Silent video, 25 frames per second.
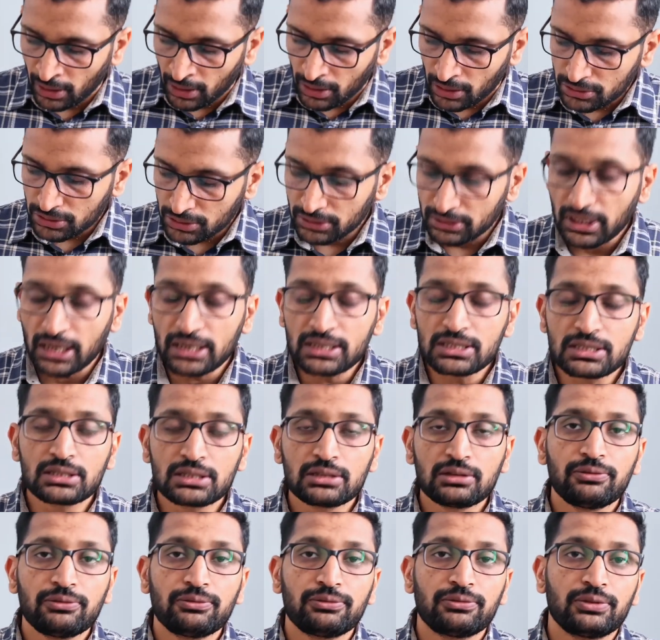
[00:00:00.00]
So that's
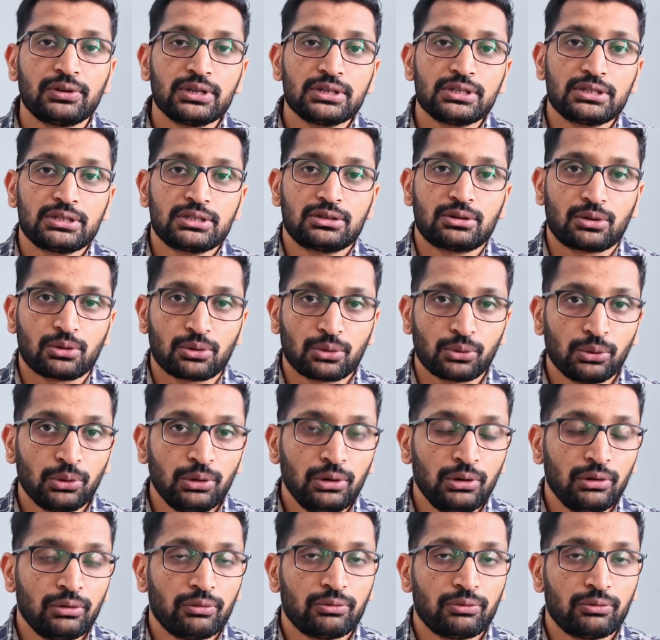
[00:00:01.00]
the first rule